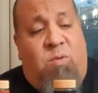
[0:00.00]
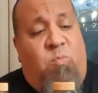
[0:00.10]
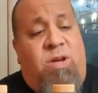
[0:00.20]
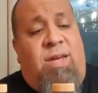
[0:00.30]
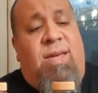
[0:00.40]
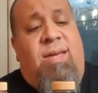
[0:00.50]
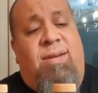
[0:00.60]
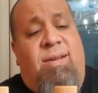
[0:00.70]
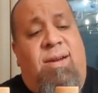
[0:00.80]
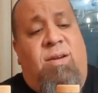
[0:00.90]
We
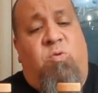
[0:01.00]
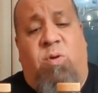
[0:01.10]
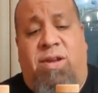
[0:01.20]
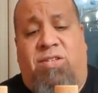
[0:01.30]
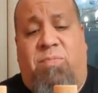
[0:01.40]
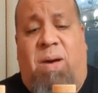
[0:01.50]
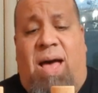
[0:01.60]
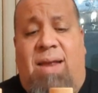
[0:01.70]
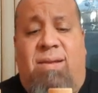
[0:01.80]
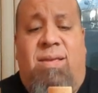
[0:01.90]
did a green
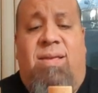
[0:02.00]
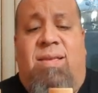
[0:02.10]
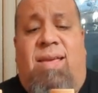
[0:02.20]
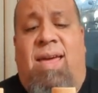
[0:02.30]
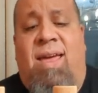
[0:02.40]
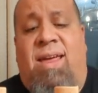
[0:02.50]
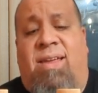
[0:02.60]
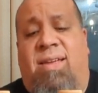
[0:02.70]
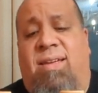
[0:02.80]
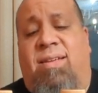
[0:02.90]
spot,
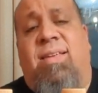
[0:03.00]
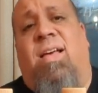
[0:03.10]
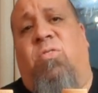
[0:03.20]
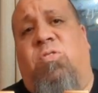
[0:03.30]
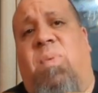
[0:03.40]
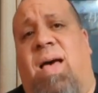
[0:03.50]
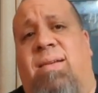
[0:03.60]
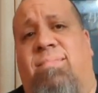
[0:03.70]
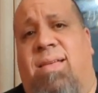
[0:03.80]
a yellow spot,